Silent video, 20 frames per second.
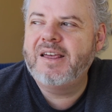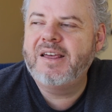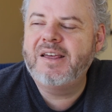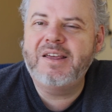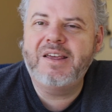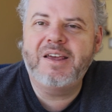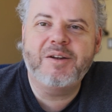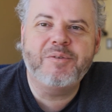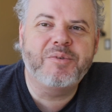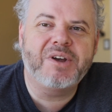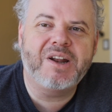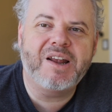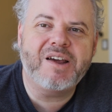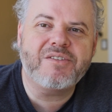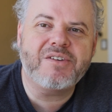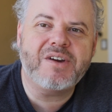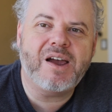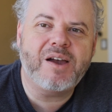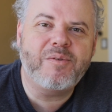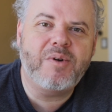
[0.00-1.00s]
and
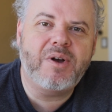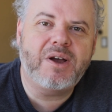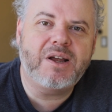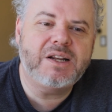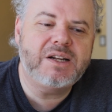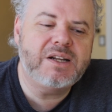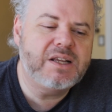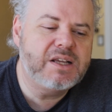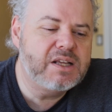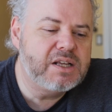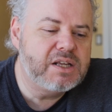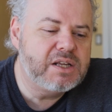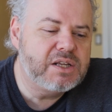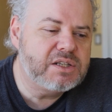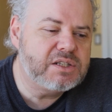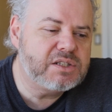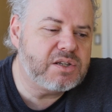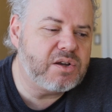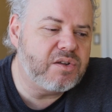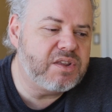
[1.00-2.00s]
whatever I wanted.
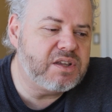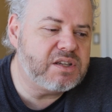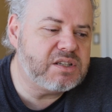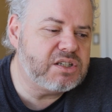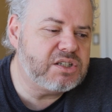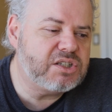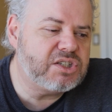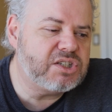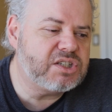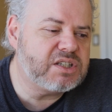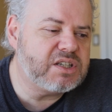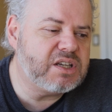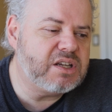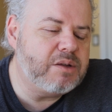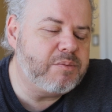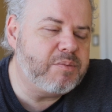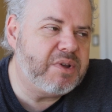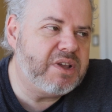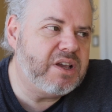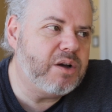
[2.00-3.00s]
So this is just going
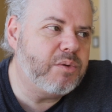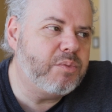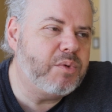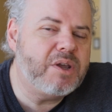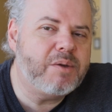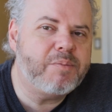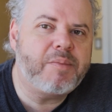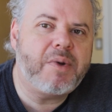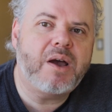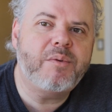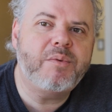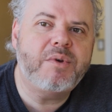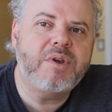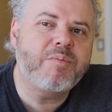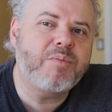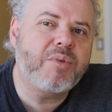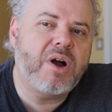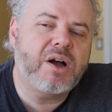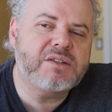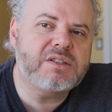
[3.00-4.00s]
to be a
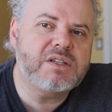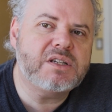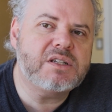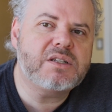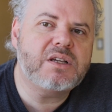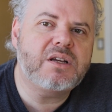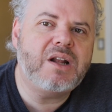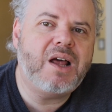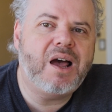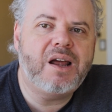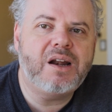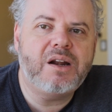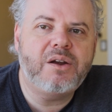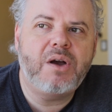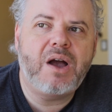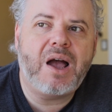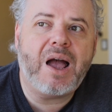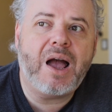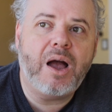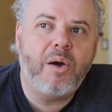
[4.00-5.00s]
week-by-week process on
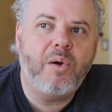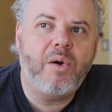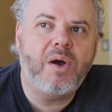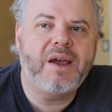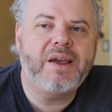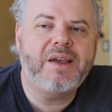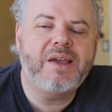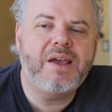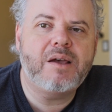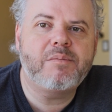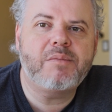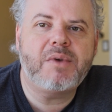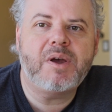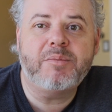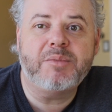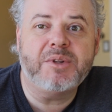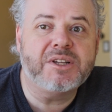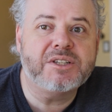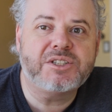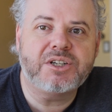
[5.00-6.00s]
how I get my
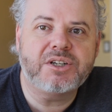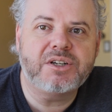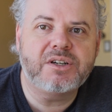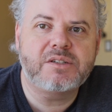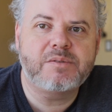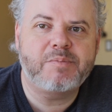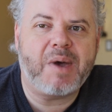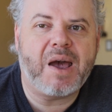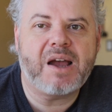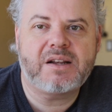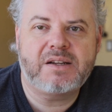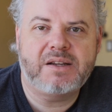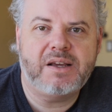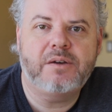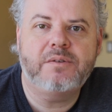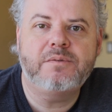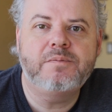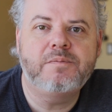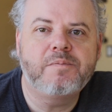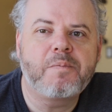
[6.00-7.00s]
blood sugars back
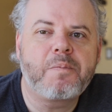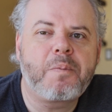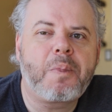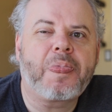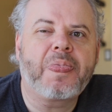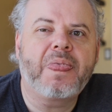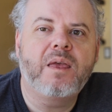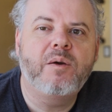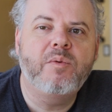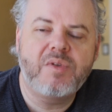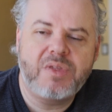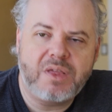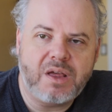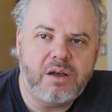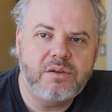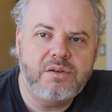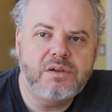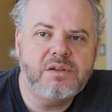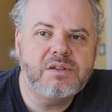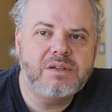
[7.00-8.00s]
down
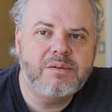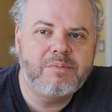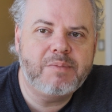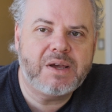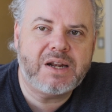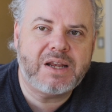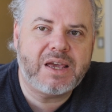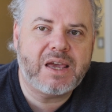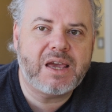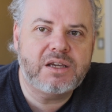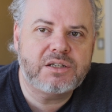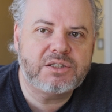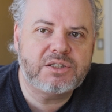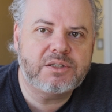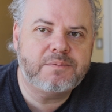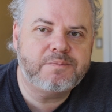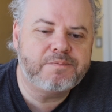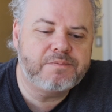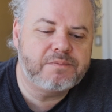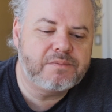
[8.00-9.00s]
without using medication.